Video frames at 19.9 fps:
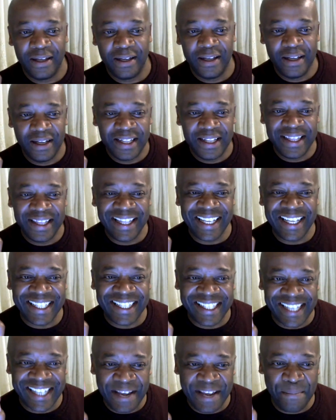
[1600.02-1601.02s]
the
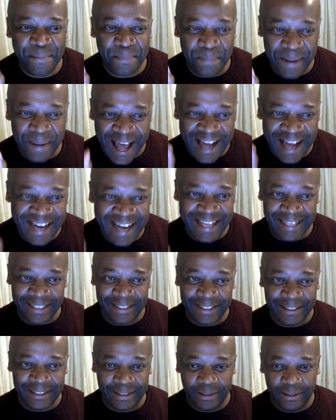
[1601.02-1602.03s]
same
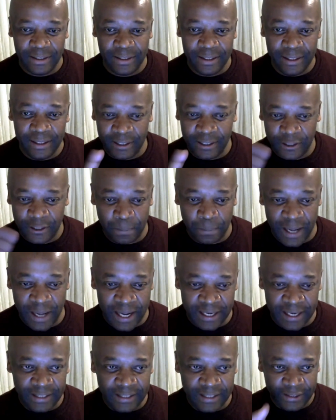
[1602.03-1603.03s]
planet. This
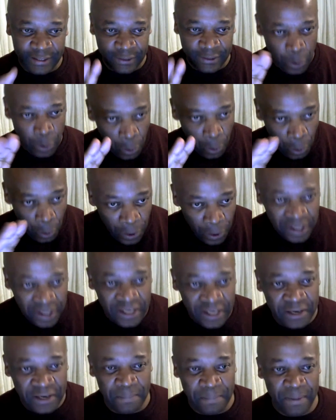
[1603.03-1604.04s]
planet is the
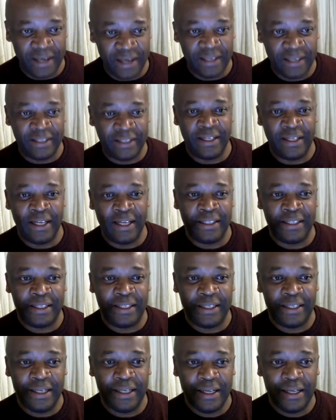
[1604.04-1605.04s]
only planet that
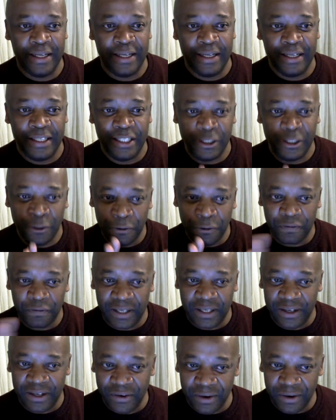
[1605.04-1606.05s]
Jehovah,
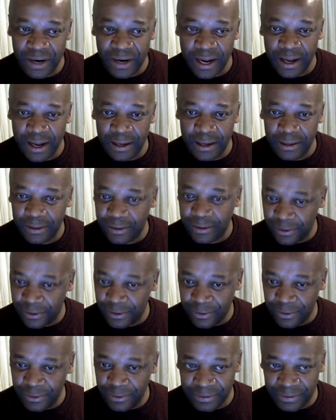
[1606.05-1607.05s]

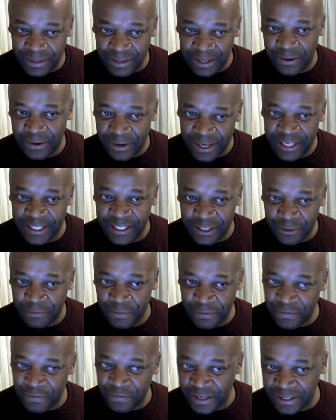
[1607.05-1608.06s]
the creator of
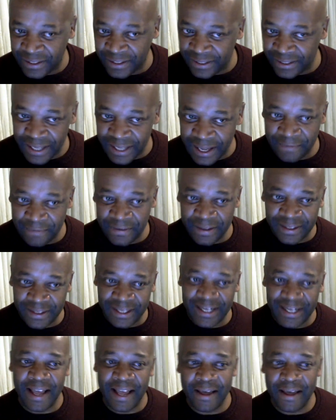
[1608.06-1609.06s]
heaven and
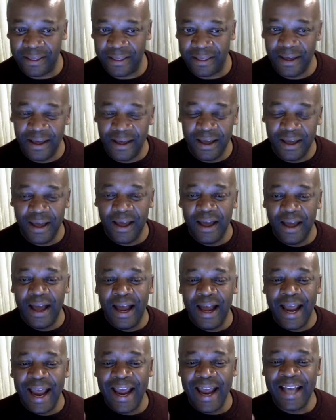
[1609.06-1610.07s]
earth,
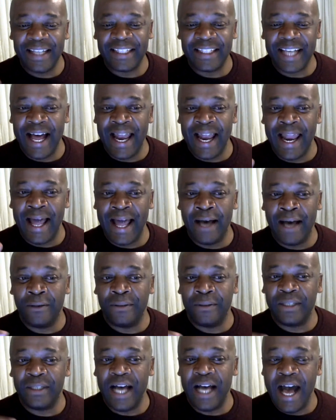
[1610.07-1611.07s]
has
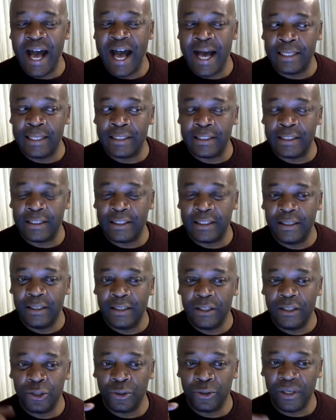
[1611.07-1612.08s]
allowed us
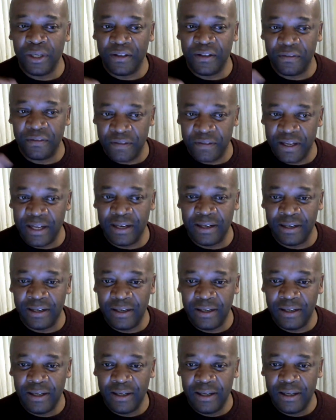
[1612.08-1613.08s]
to live in.
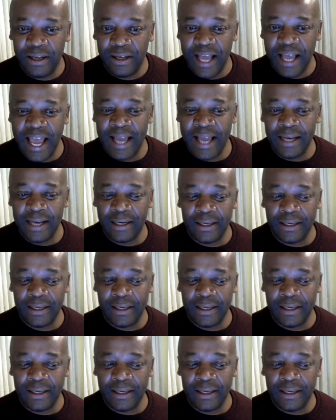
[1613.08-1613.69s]
And